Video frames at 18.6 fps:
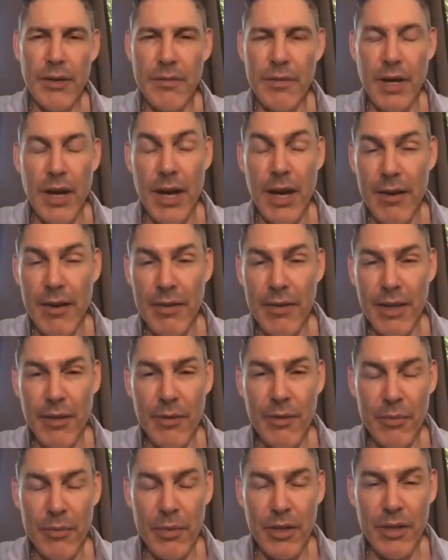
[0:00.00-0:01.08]
no, I, I
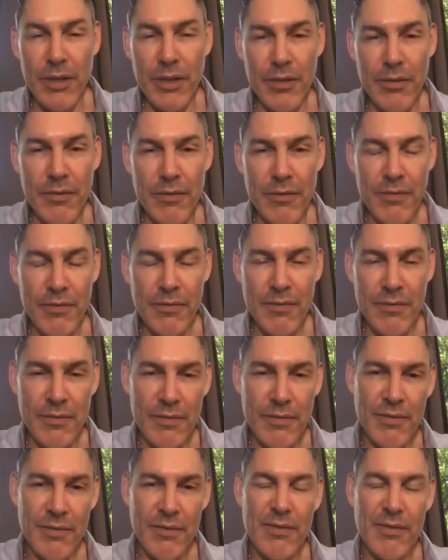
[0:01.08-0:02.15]
love his books. He's
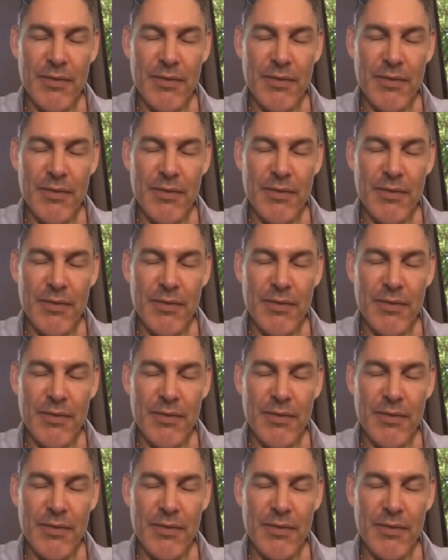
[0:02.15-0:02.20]
he's